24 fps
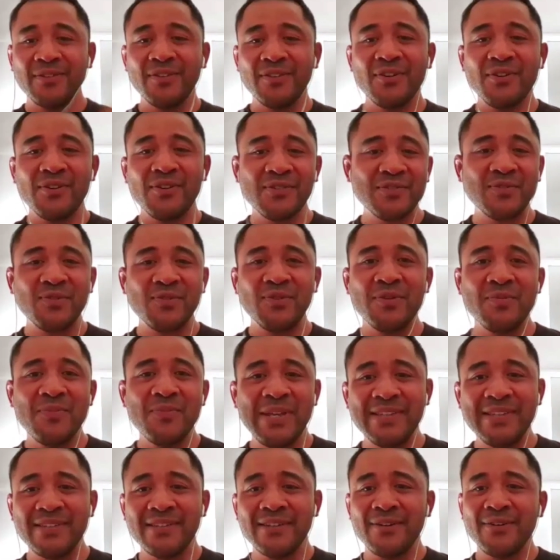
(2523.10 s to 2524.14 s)
God is calling
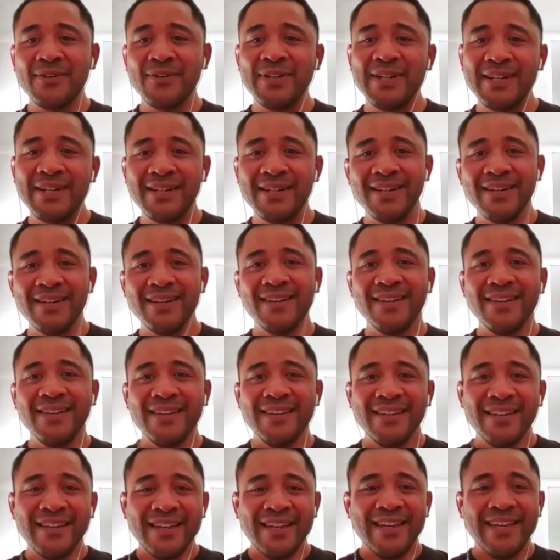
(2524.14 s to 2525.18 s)
me to go and
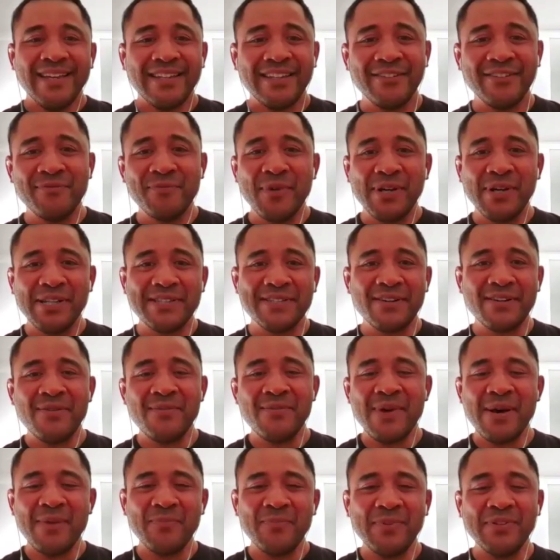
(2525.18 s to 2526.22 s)
give my
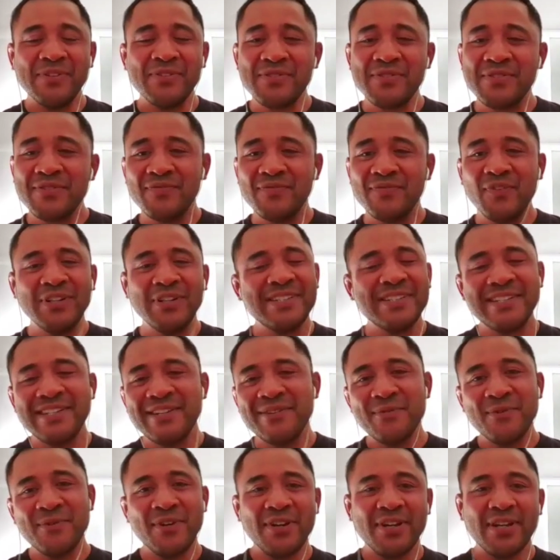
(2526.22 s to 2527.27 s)
time up and do some
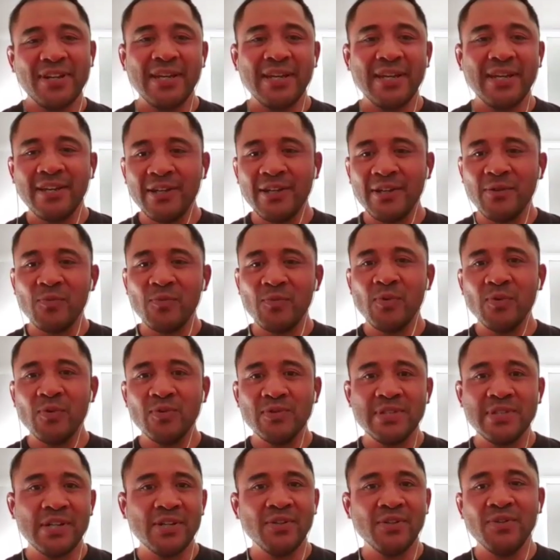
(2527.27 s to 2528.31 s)
volunteer work, who will
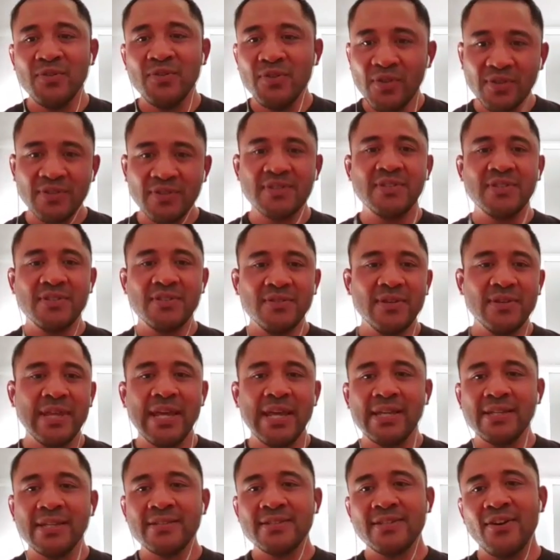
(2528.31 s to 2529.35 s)
tell you not to do
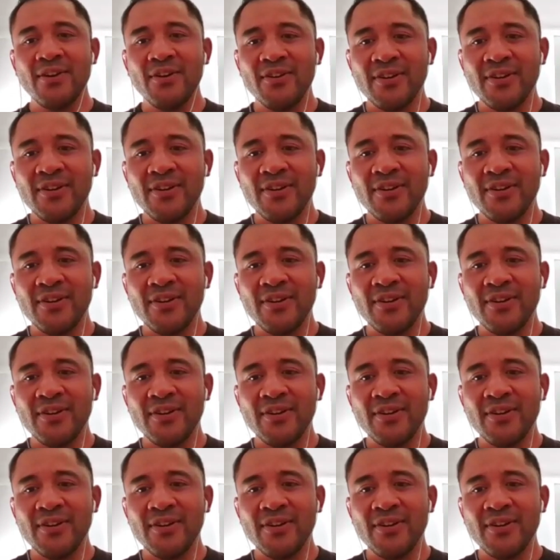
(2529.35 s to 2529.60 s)
that. So,